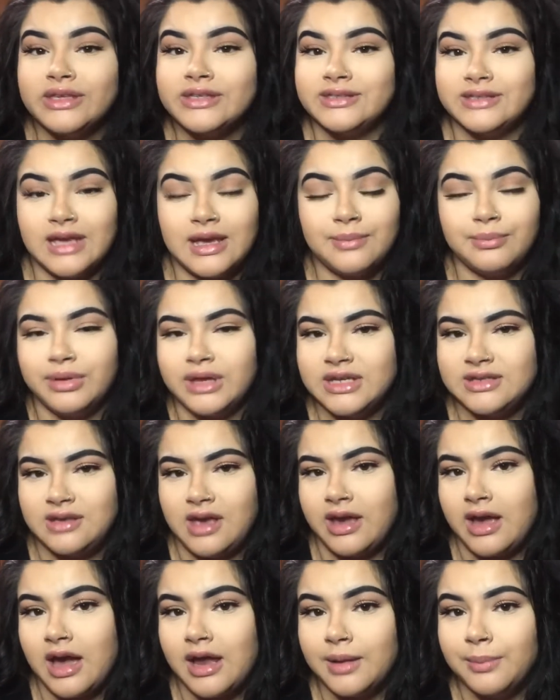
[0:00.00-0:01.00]
the same place
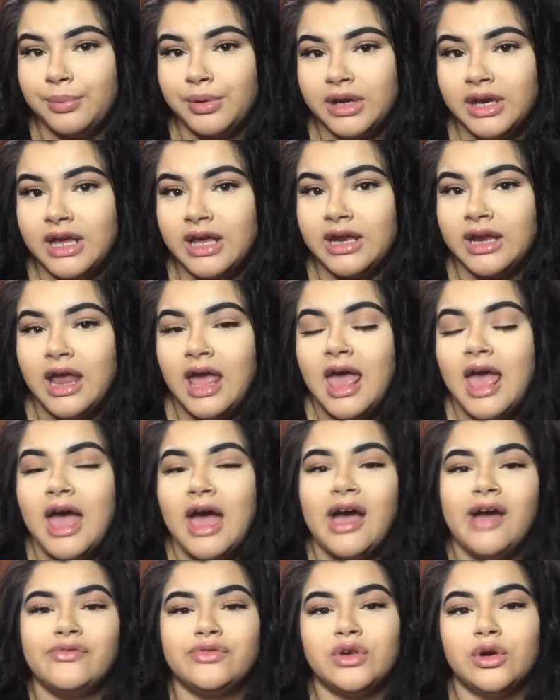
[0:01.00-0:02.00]
I got it put in
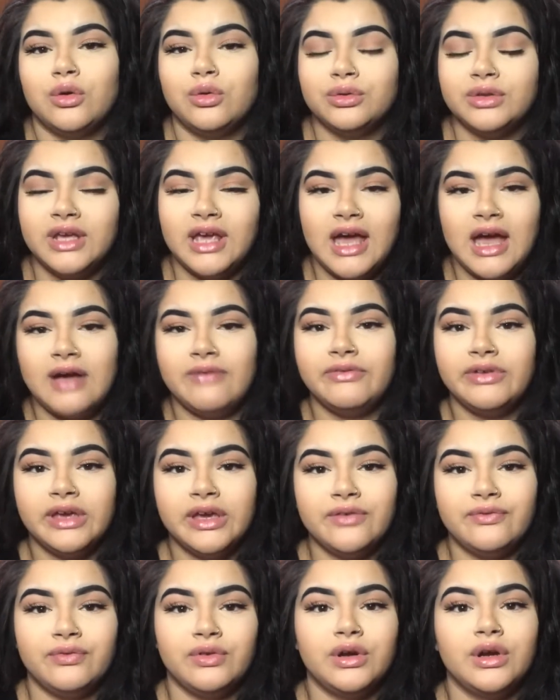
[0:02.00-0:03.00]
after only having
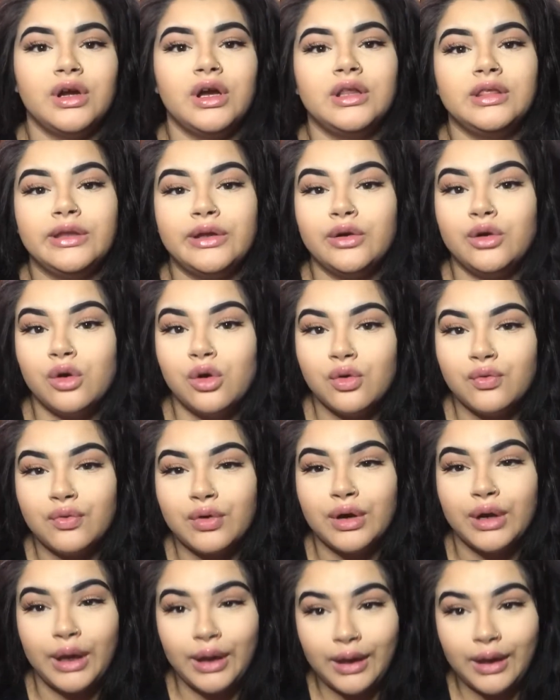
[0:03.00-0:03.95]
it for a little over a